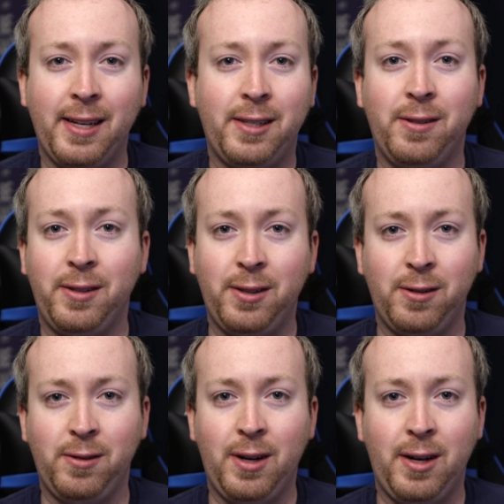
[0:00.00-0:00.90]
Like
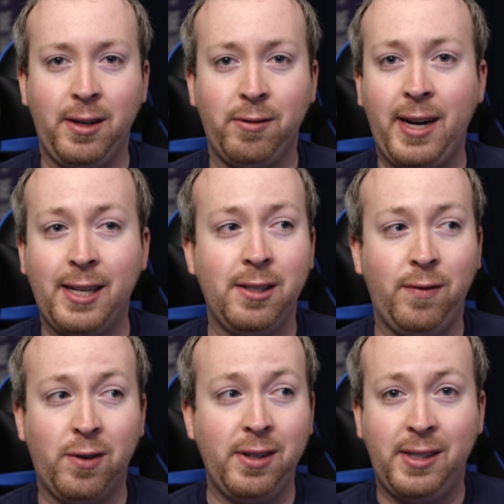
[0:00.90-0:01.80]
your talent's
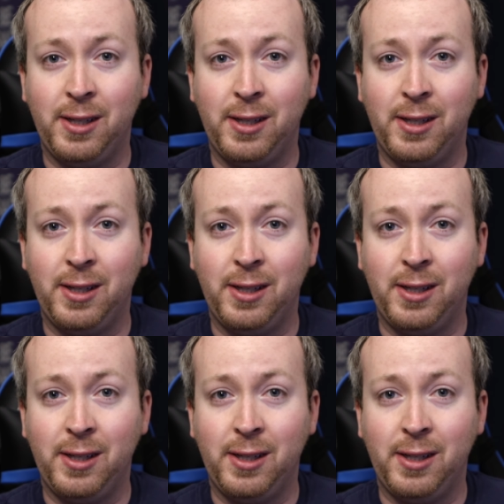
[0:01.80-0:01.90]
voice